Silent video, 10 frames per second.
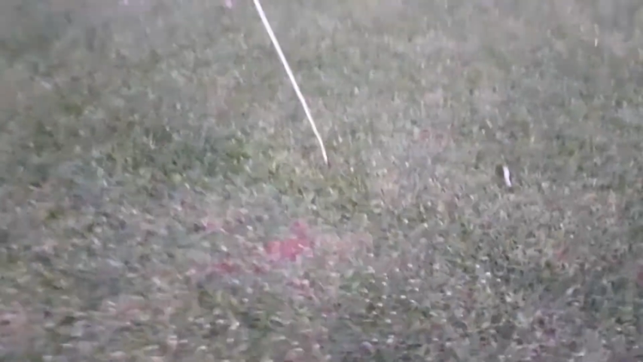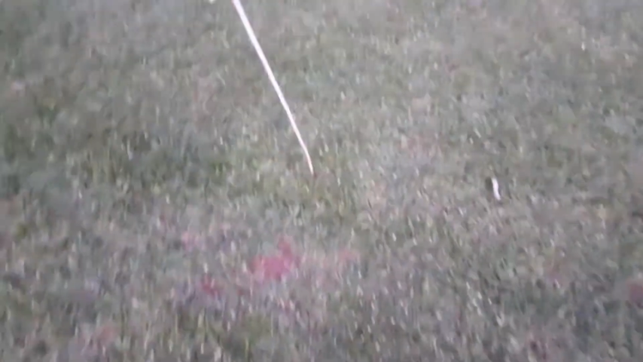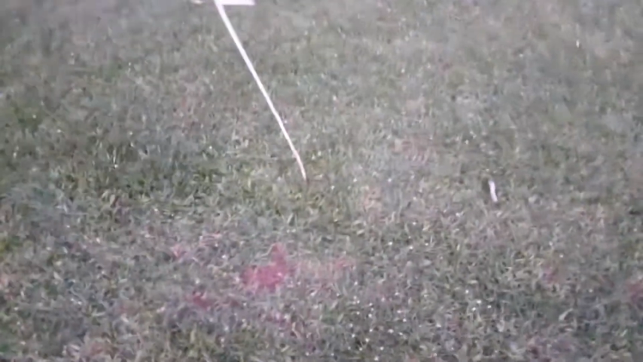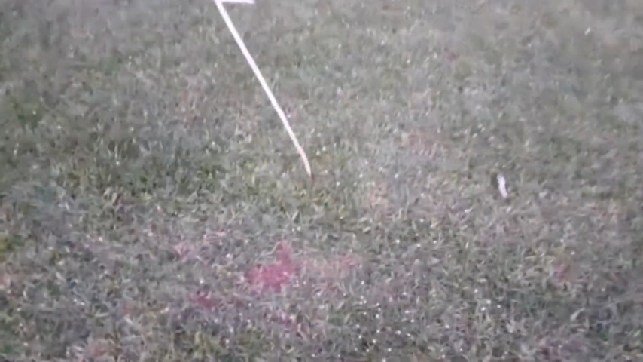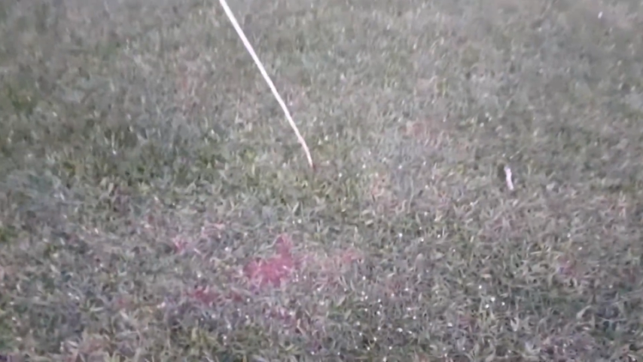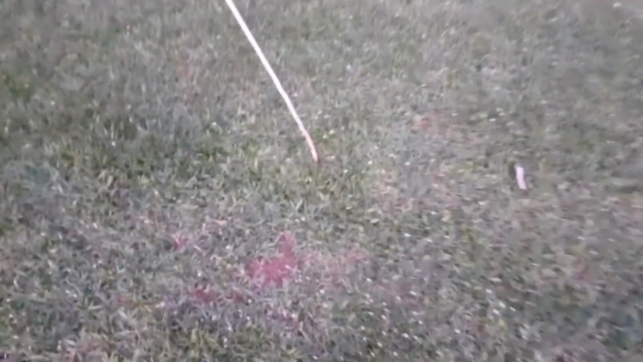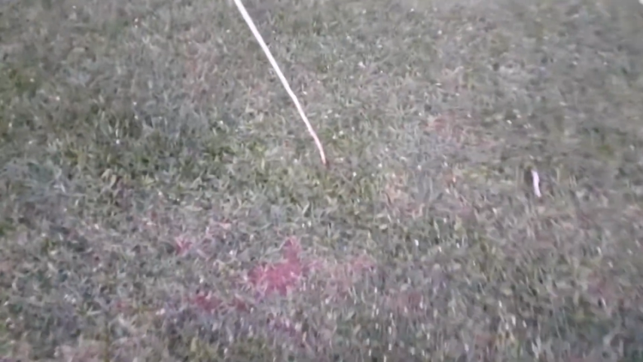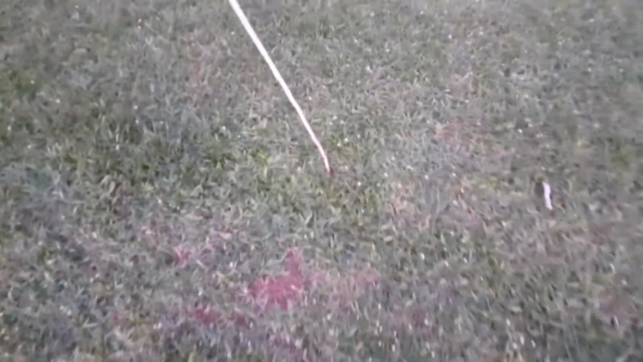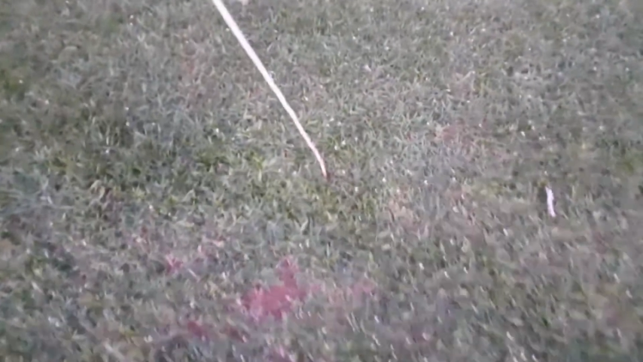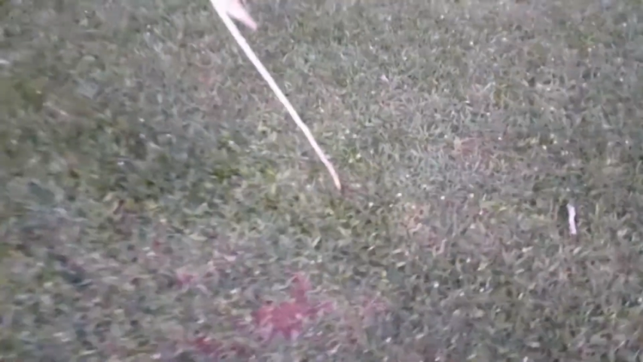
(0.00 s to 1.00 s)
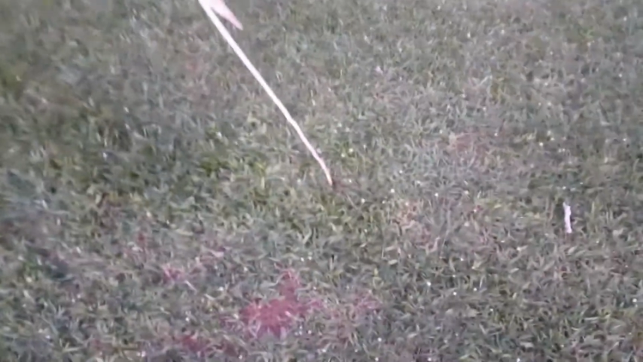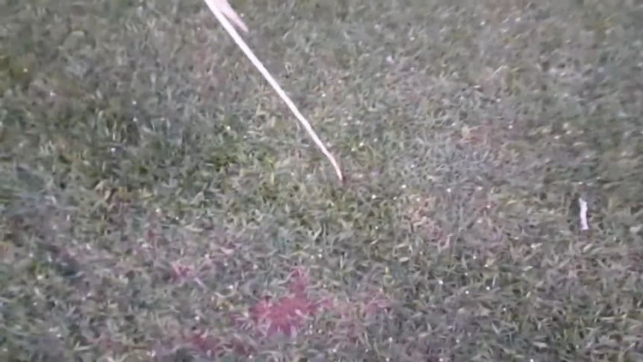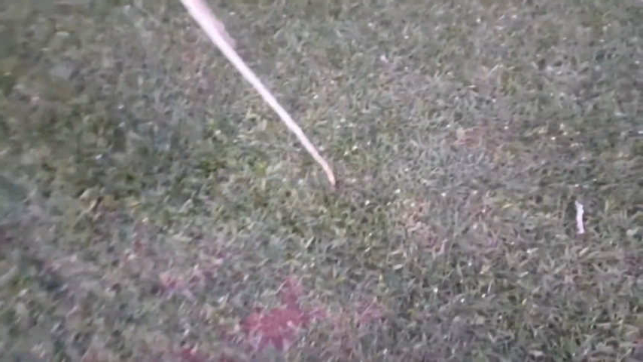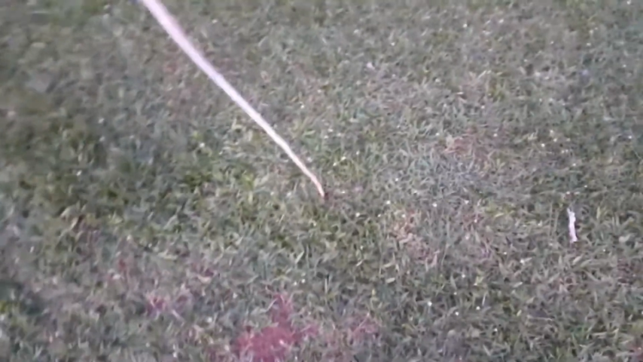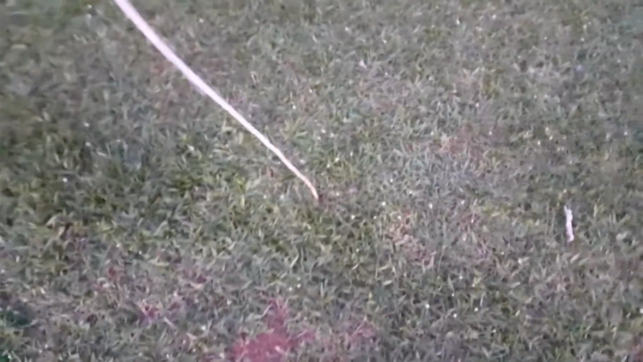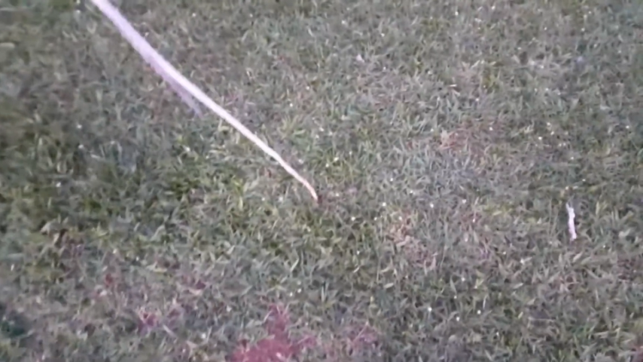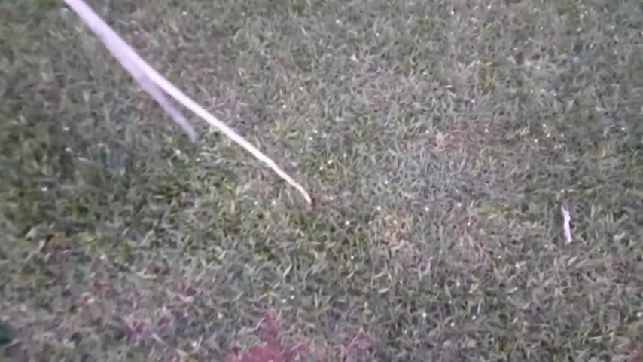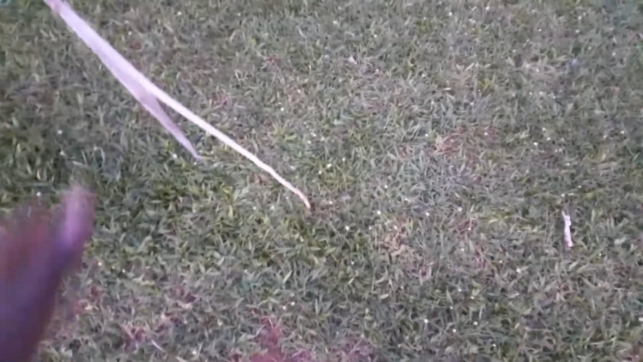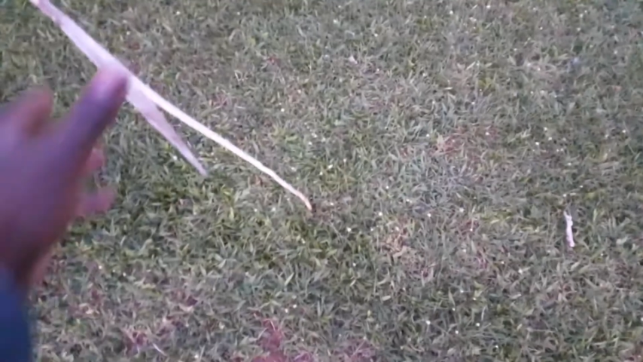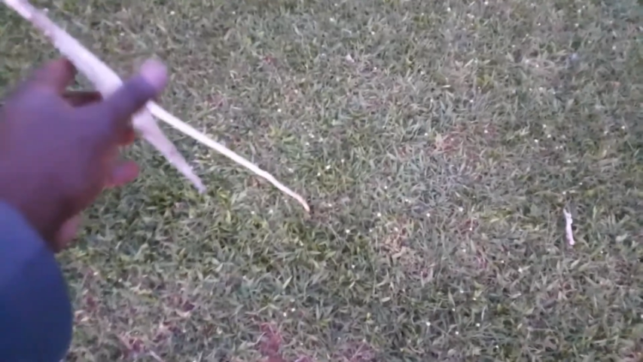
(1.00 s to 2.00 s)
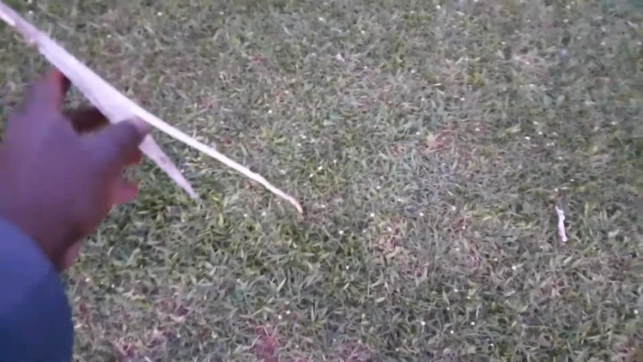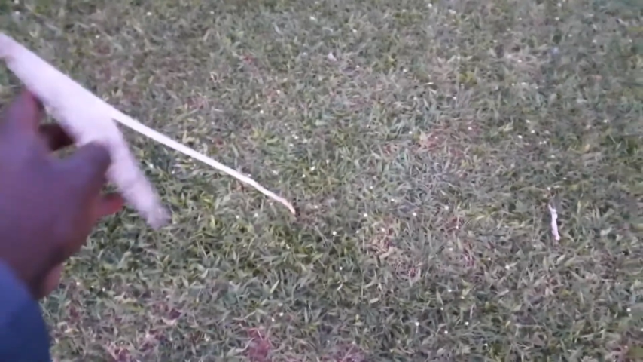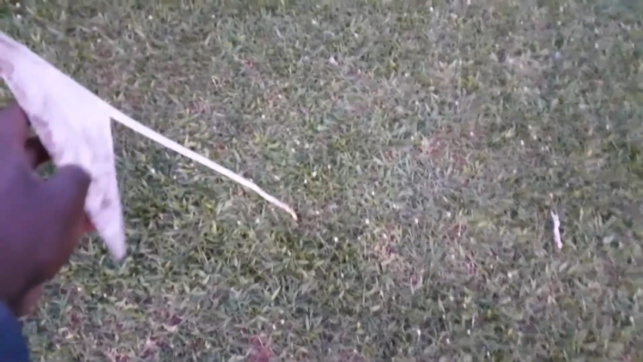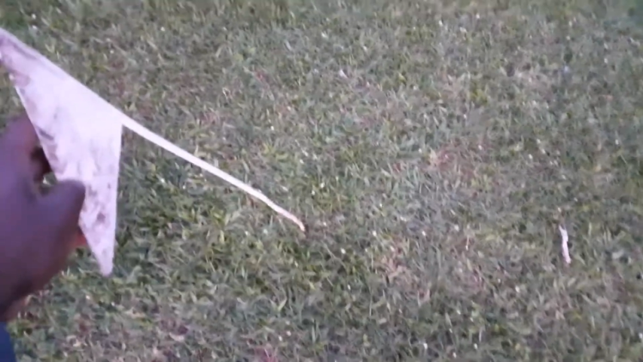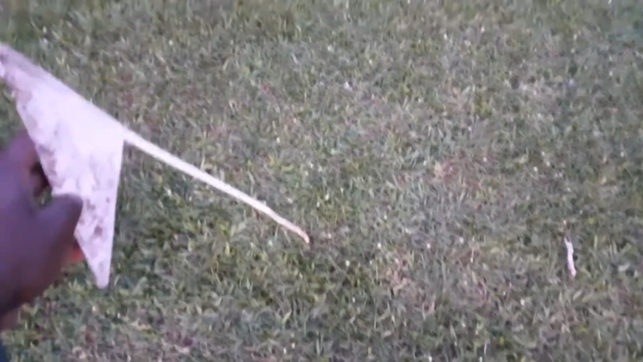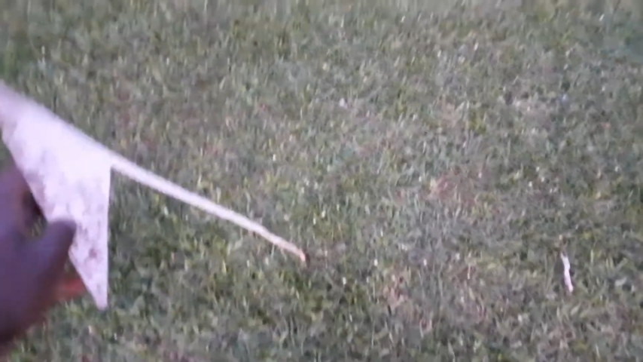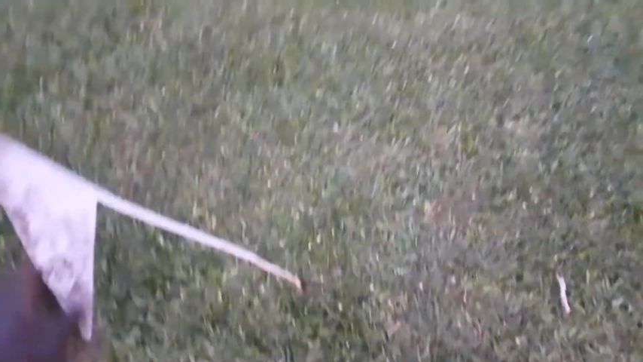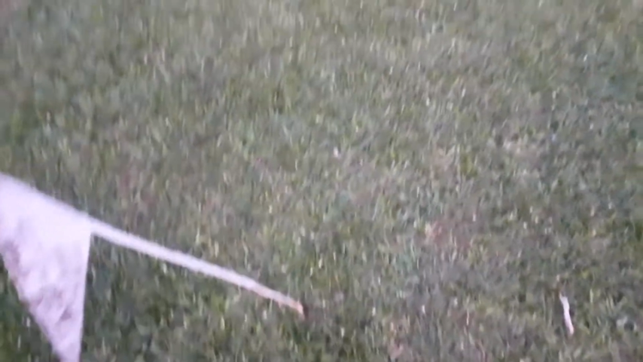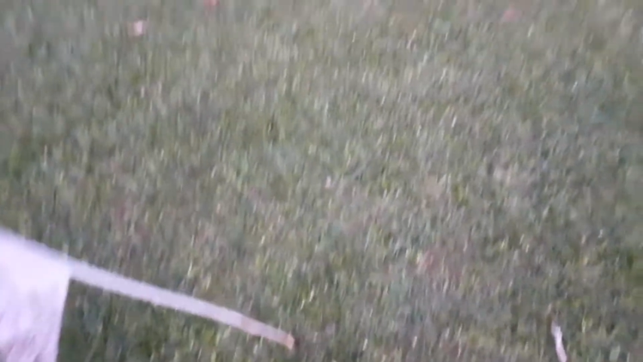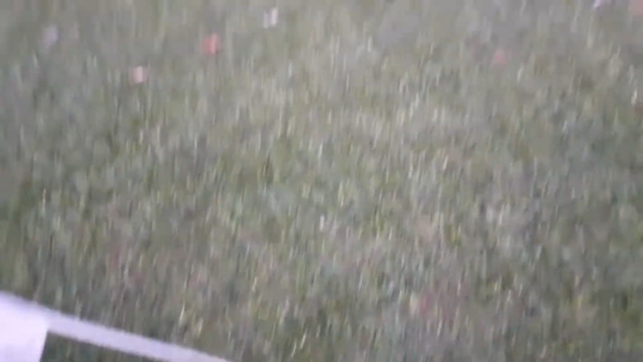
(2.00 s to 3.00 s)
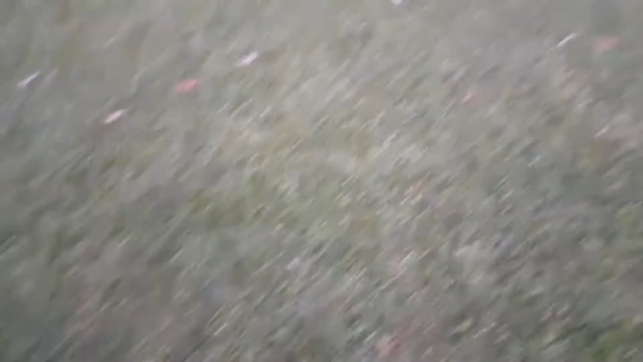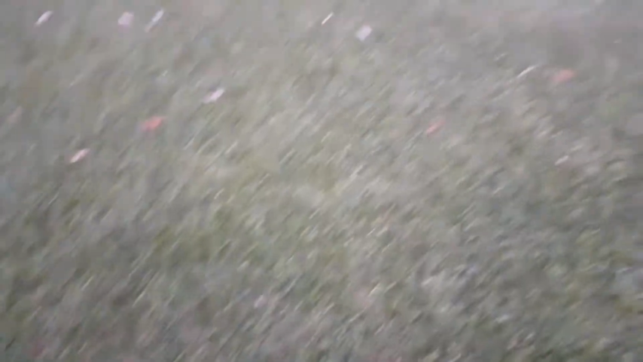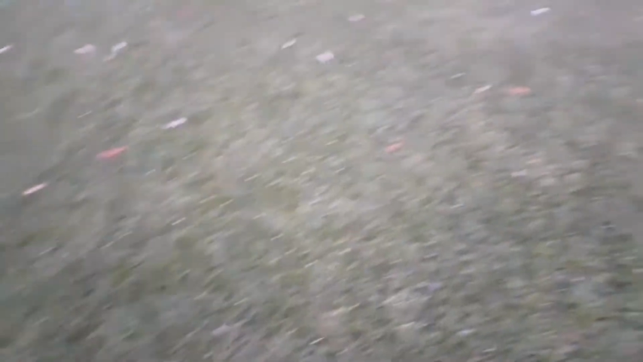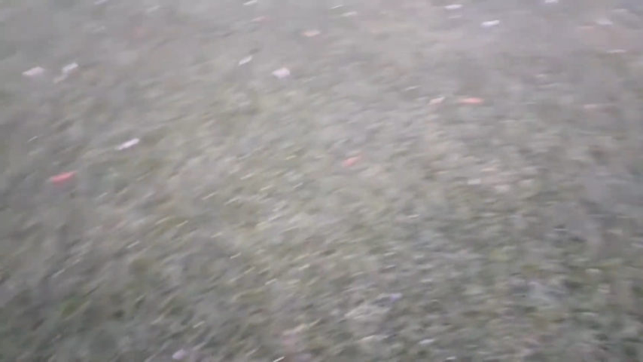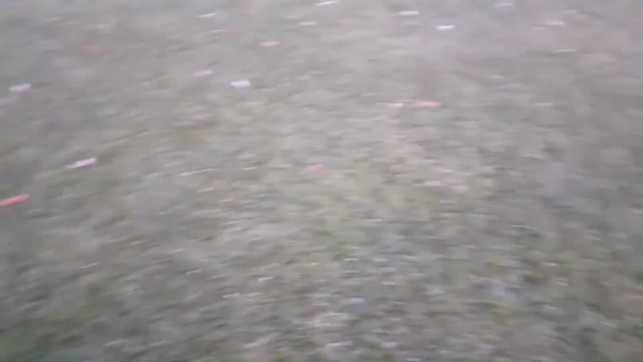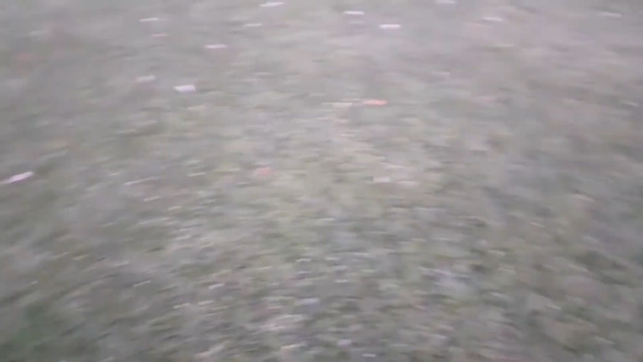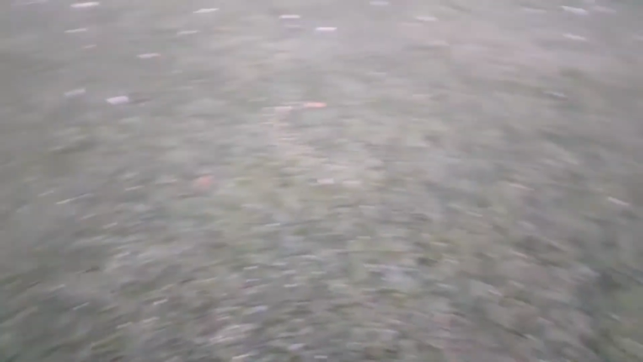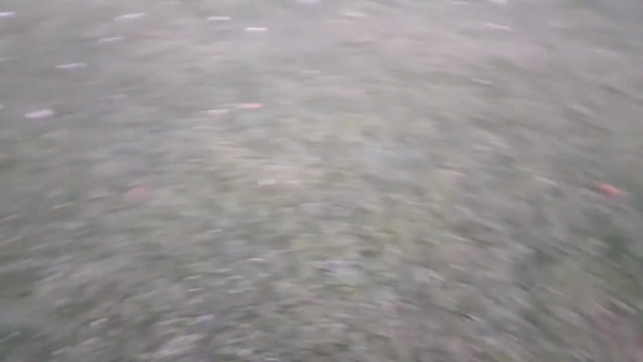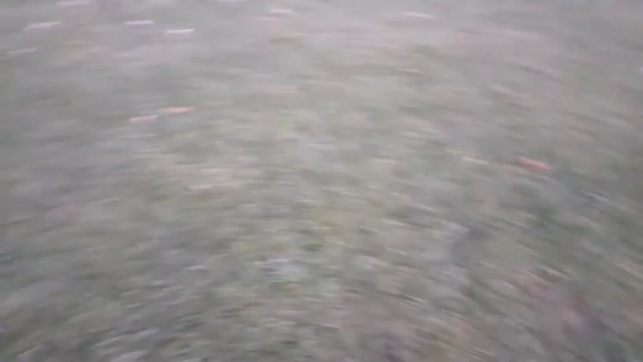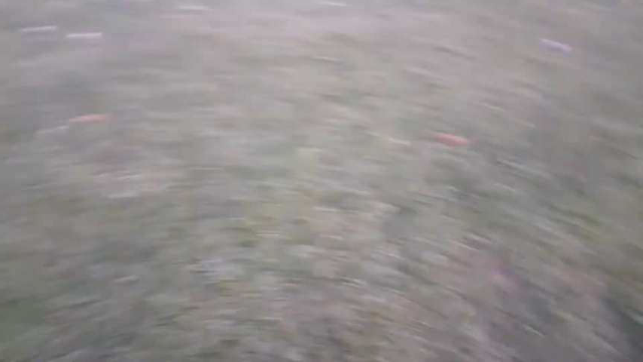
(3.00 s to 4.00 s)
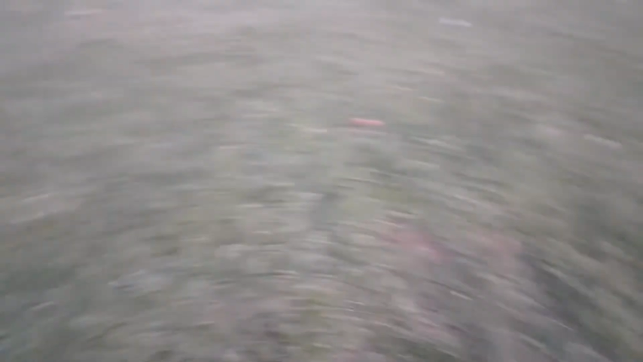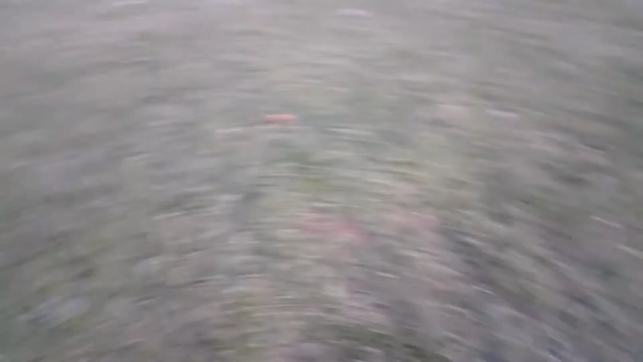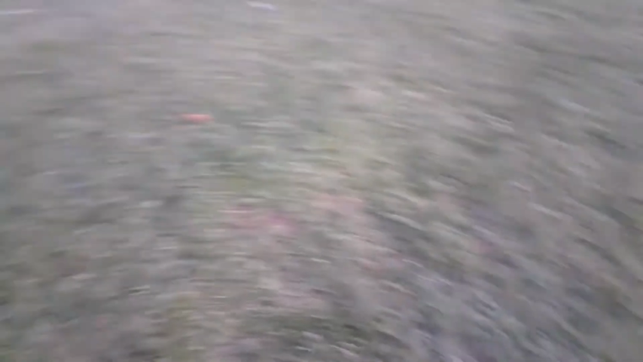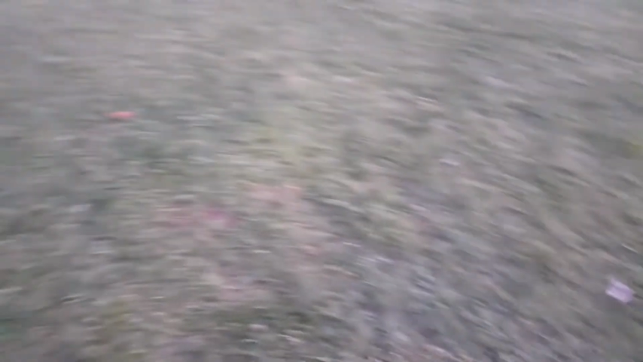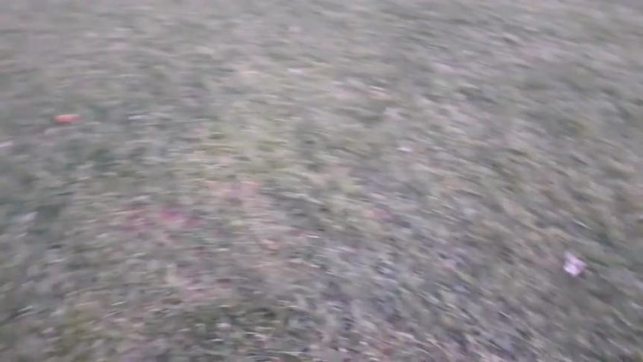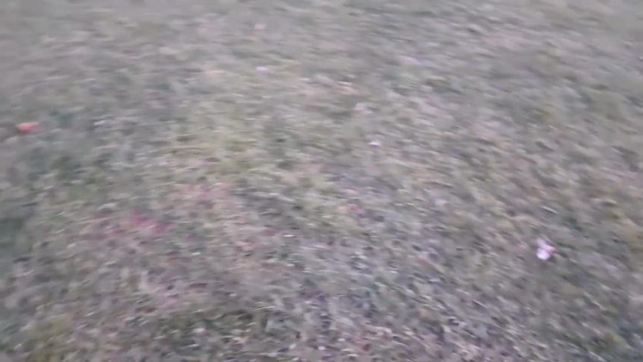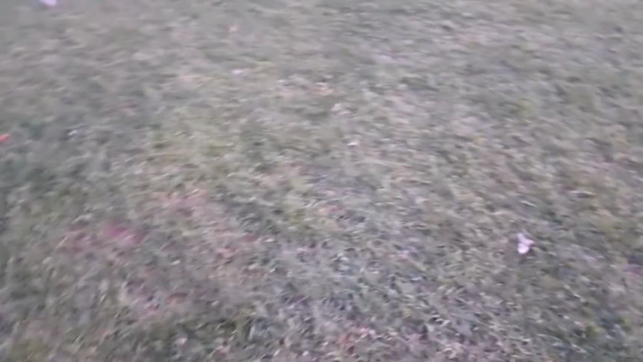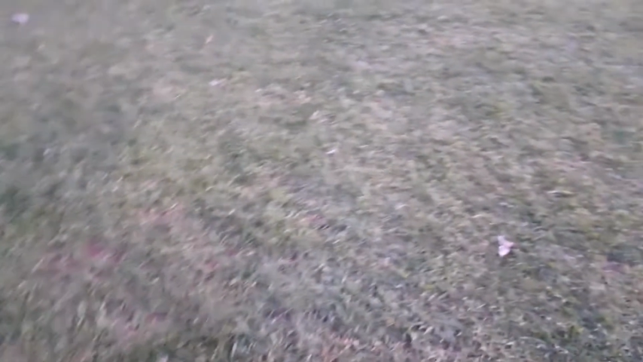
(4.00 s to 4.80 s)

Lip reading: [unreadable: no face in view]